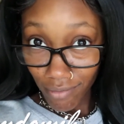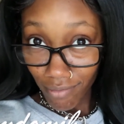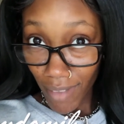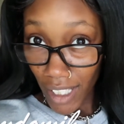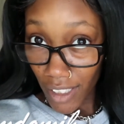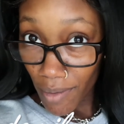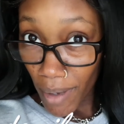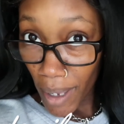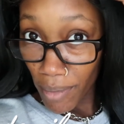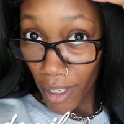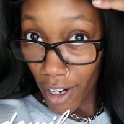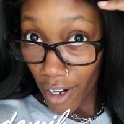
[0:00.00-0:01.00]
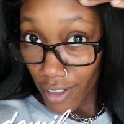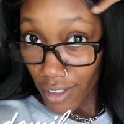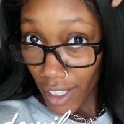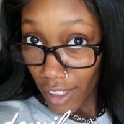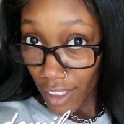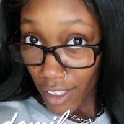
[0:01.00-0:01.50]
My baby hairs,
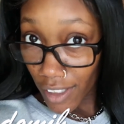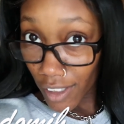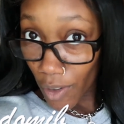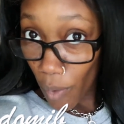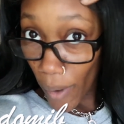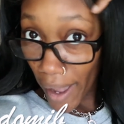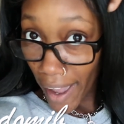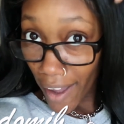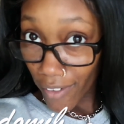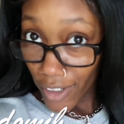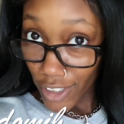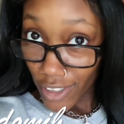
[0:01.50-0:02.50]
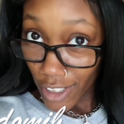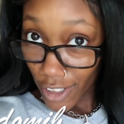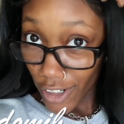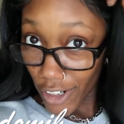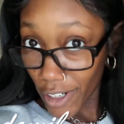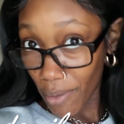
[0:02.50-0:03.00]
they looking a little wild because of your
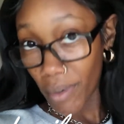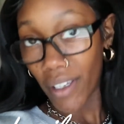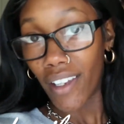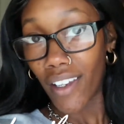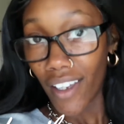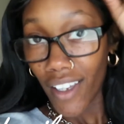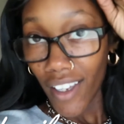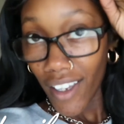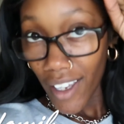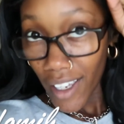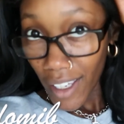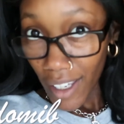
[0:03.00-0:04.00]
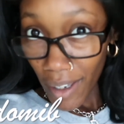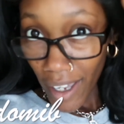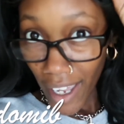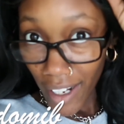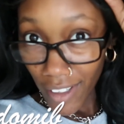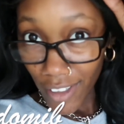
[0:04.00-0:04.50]
girl been
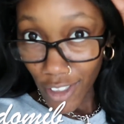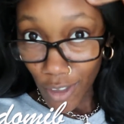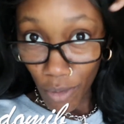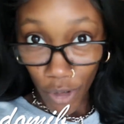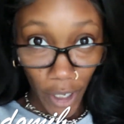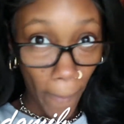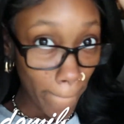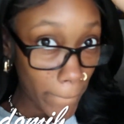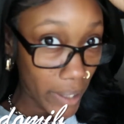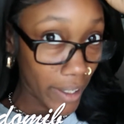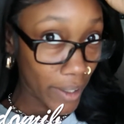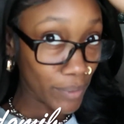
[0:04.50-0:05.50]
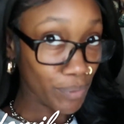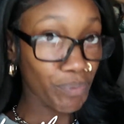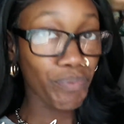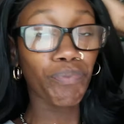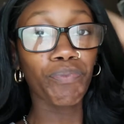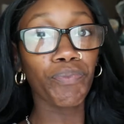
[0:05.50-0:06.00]
at it this morning, but
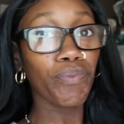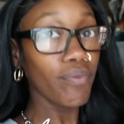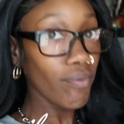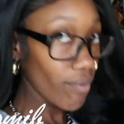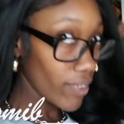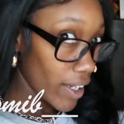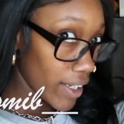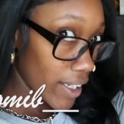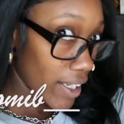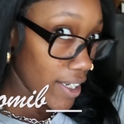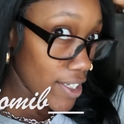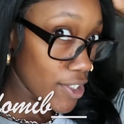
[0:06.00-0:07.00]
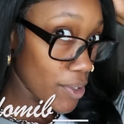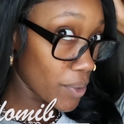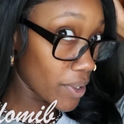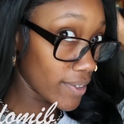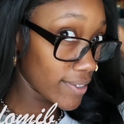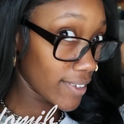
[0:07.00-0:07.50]
I'm getting into it.